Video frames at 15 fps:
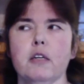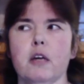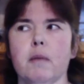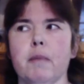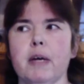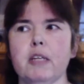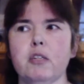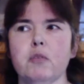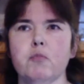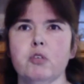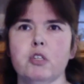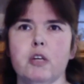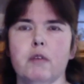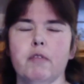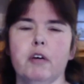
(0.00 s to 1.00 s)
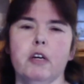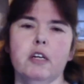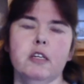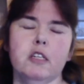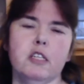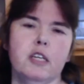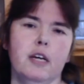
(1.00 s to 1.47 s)
and I made some
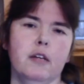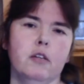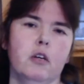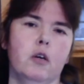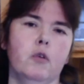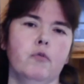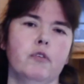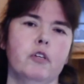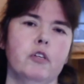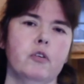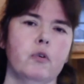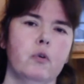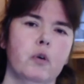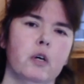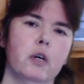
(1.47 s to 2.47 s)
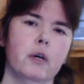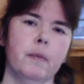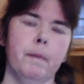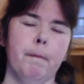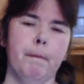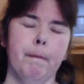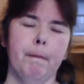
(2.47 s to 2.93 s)
stuff I can send over to
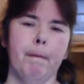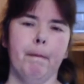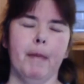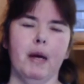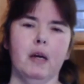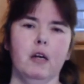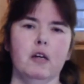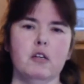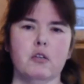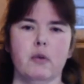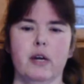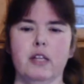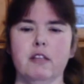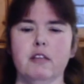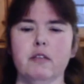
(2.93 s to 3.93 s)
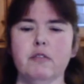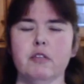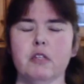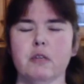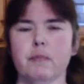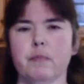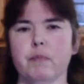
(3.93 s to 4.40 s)
my close
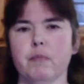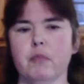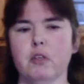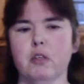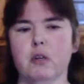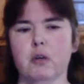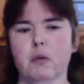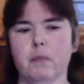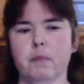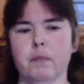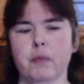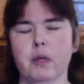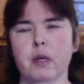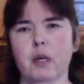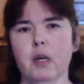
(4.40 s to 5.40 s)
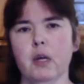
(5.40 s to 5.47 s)
relatives. So